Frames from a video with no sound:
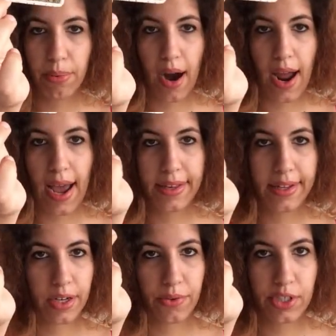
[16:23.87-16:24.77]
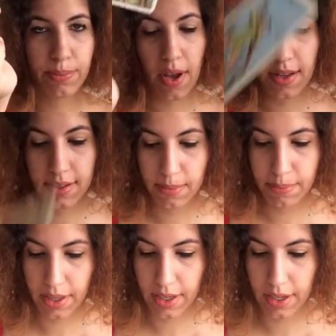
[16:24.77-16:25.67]
pride and
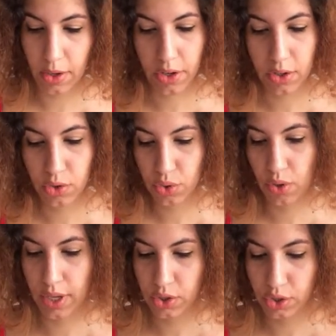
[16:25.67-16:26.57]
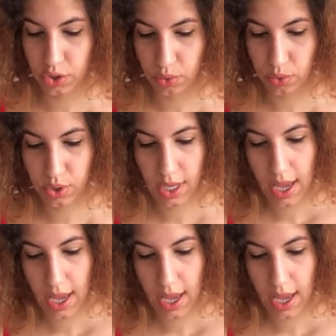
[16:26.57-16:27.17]
irresponsibility or control issues,